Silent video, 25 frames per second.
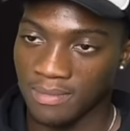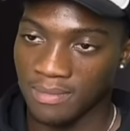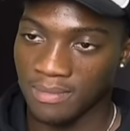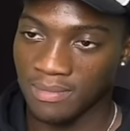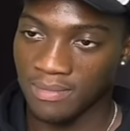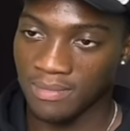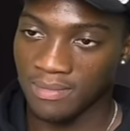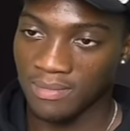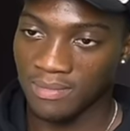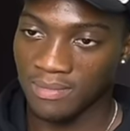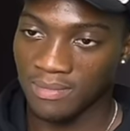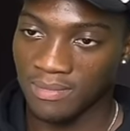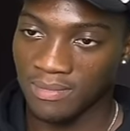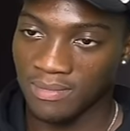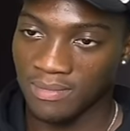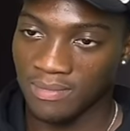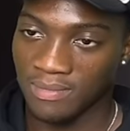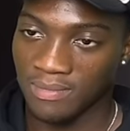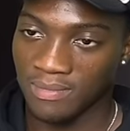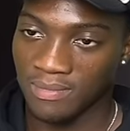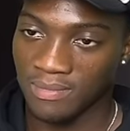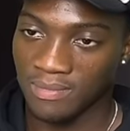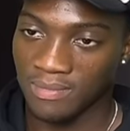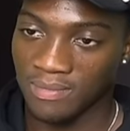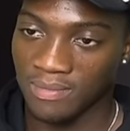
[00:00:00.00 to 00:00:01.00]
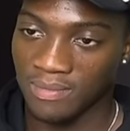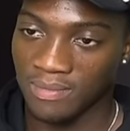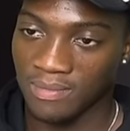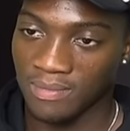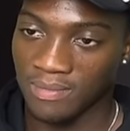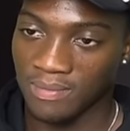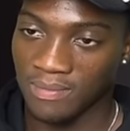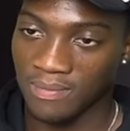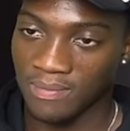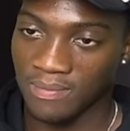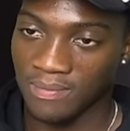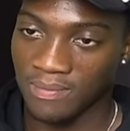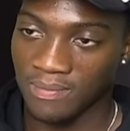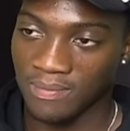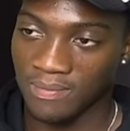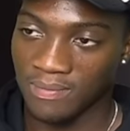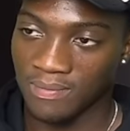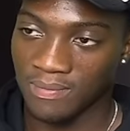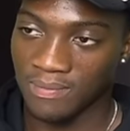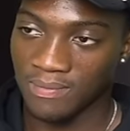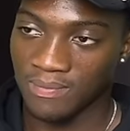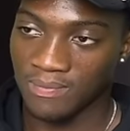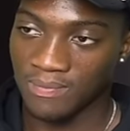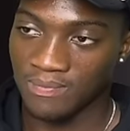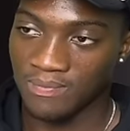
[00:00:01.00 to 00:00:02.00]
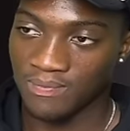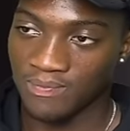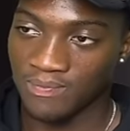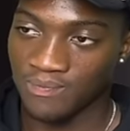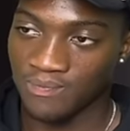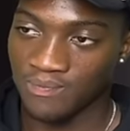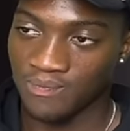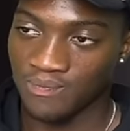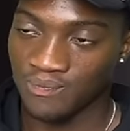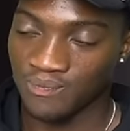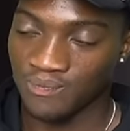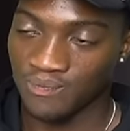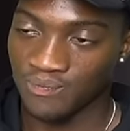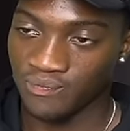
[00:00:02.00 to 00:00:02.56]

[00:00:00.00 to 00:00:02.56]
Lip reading: [no speech]